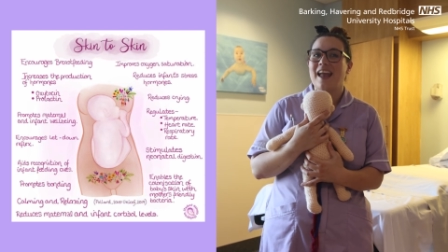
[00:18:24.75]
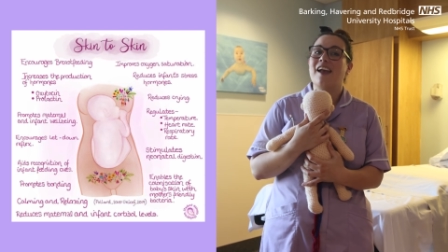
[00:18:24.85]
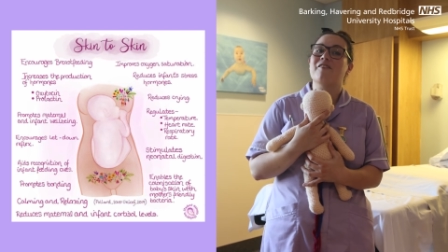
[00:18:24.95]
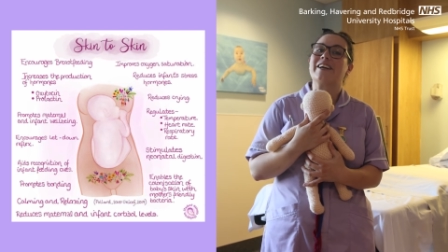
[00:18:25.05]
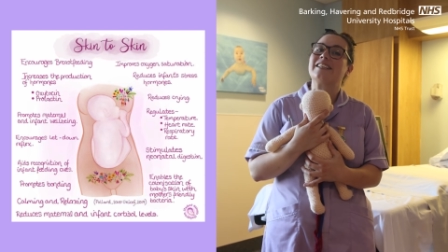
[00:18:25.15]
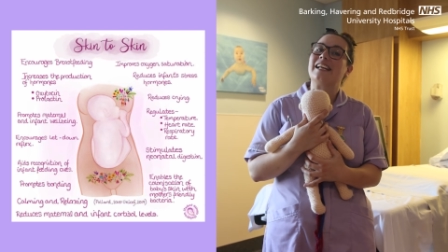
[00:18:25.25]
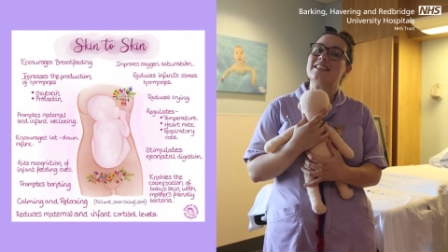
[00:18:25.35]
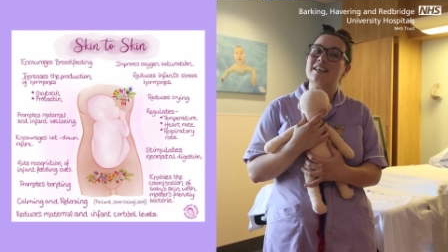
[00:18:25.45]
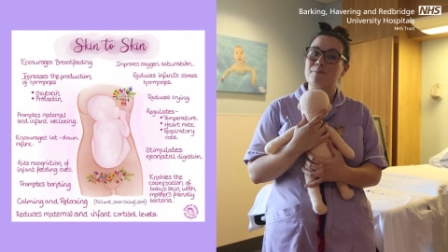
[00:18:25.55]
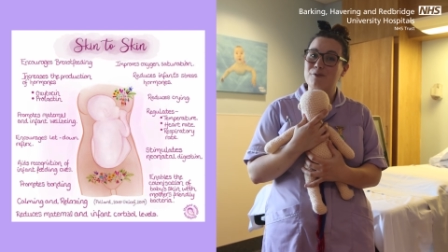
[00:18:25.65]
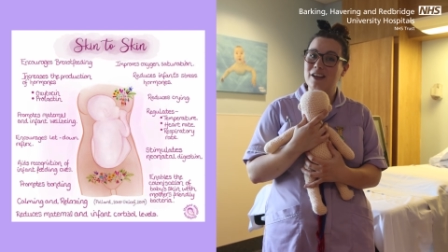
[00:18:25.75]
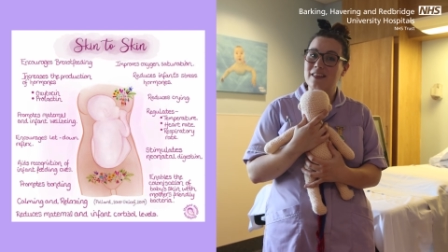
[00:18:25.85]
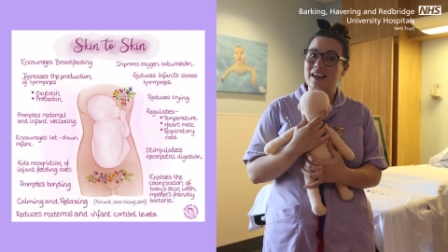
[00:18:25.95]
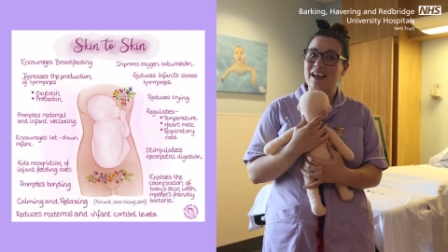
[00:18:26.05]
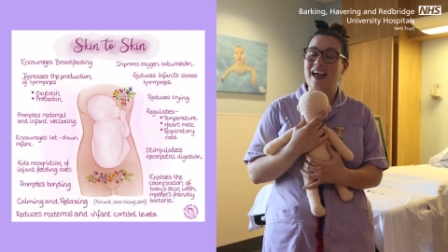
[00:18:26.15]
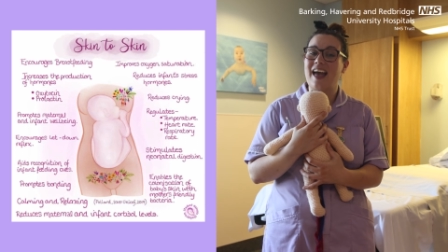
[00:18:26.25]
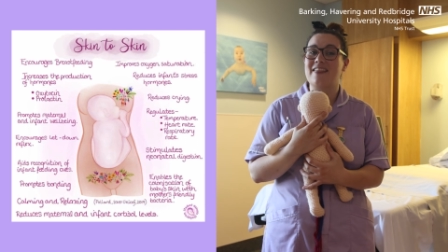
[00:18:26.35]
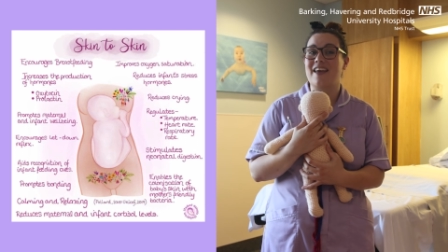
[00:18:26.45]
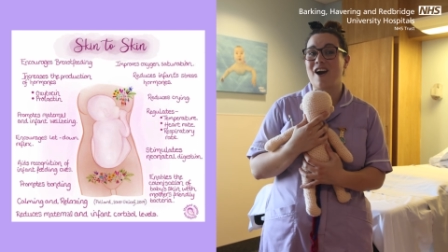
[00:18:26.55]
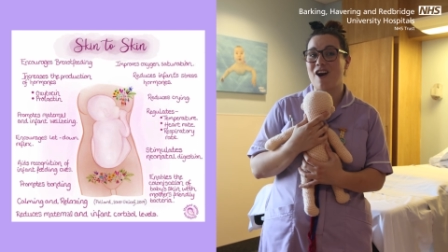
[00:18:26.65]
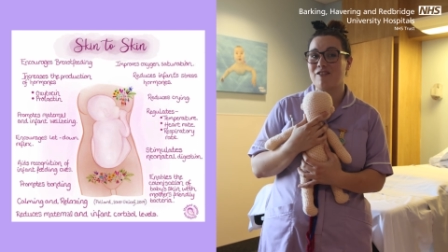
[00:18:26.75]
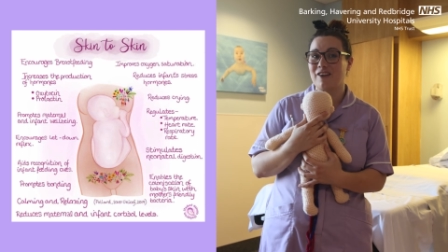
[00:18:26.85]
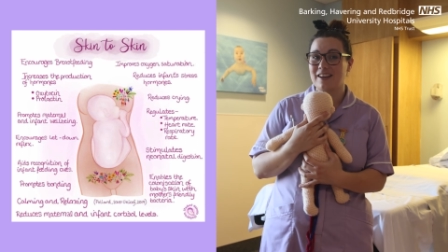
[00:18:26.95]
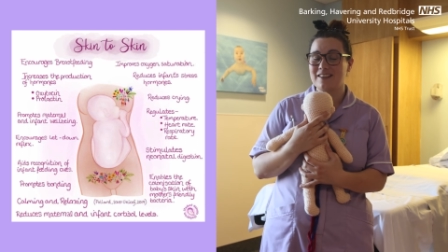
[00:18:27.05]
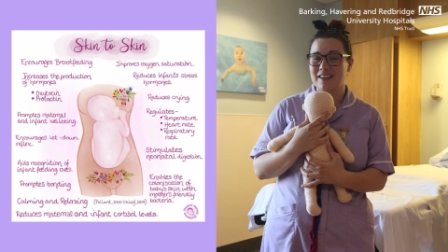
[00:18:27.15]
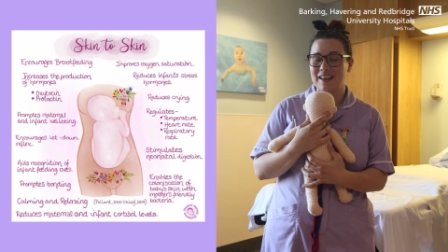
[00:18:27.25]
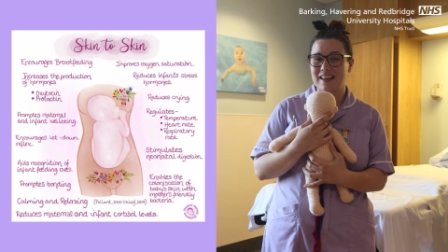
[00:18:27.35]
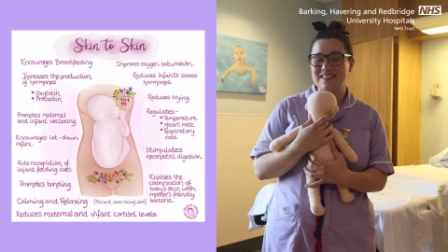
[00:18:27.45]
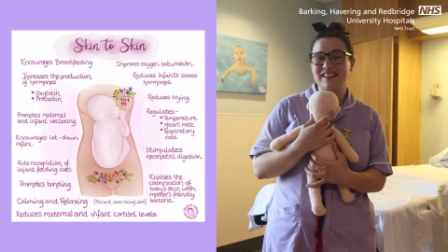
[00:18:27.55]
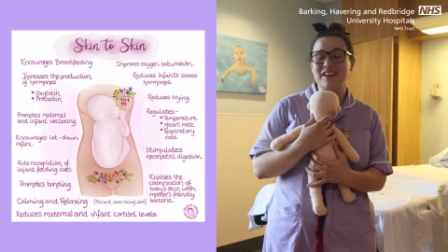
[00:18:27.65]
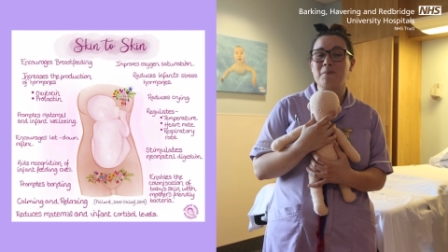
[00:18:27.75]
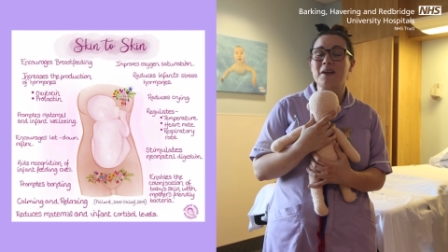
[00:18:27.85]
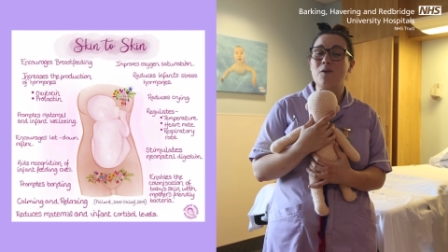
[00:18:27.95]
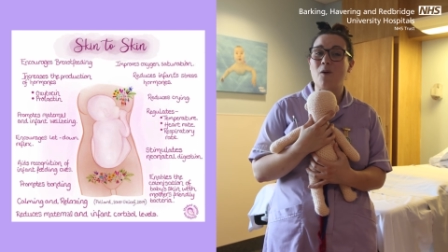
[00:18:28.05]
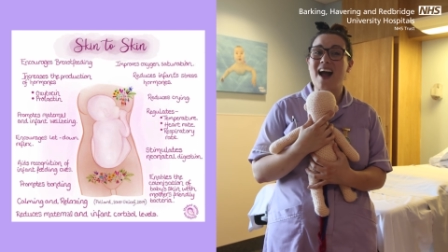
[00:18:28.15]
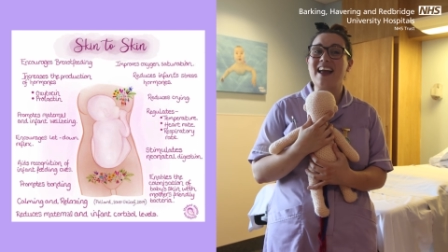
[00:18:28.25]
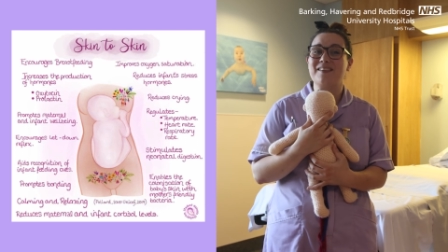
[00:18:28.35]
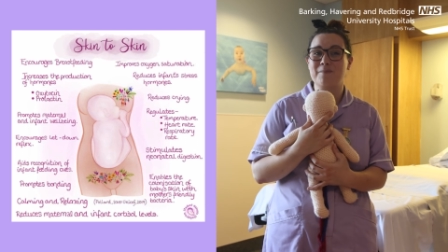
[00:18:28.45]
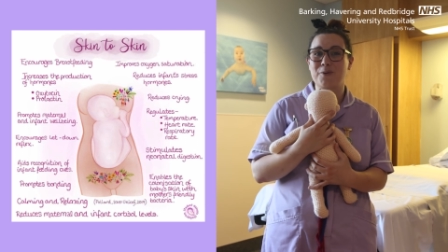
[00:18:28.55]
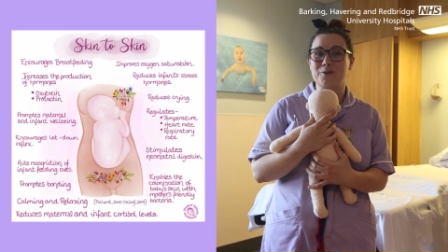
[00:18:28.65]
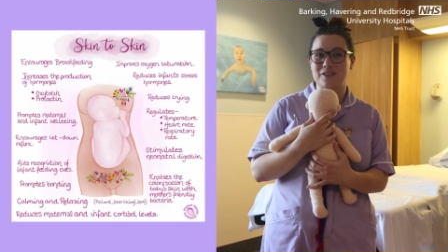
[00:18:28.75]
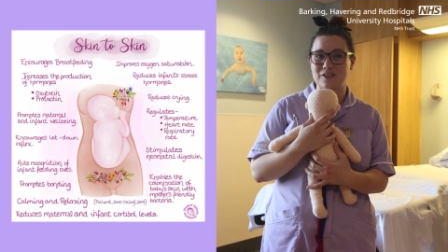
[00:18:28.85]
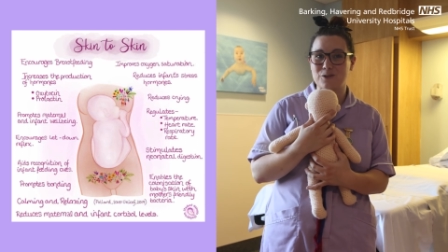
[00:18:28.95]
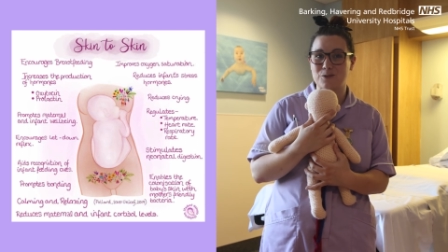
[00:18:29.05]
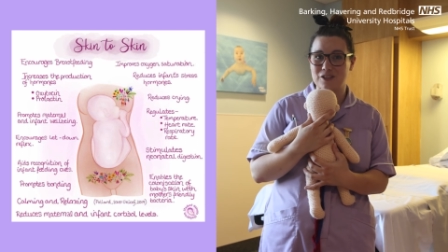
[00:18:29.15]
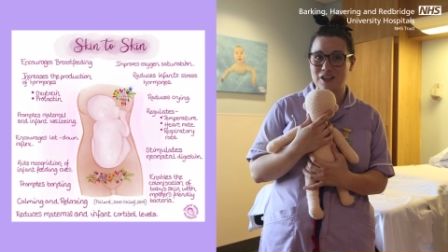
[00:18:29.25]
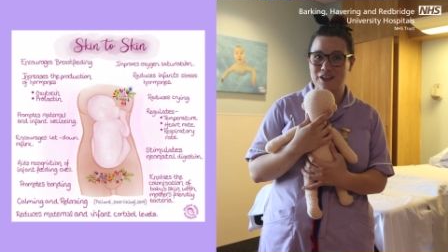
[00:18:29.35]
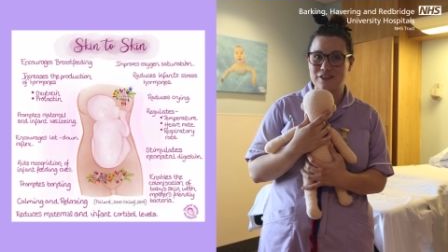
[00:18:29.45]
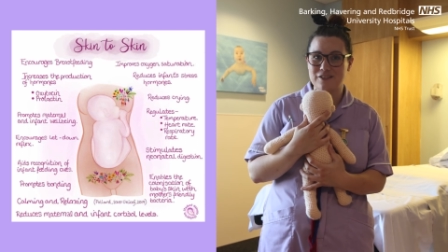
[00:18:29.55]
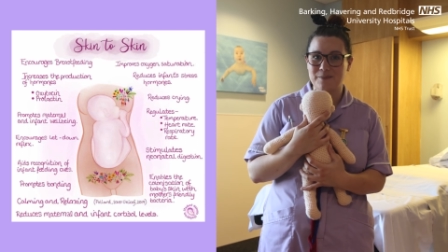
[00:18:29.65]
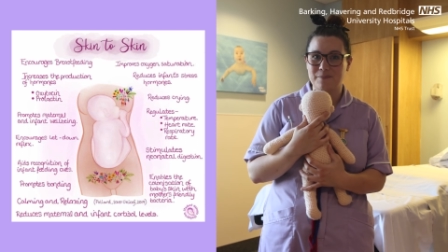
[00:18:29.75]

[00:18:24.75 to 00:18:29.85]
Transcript: it regulates their breathing and their heart rate, so it can be quite an important tool to use.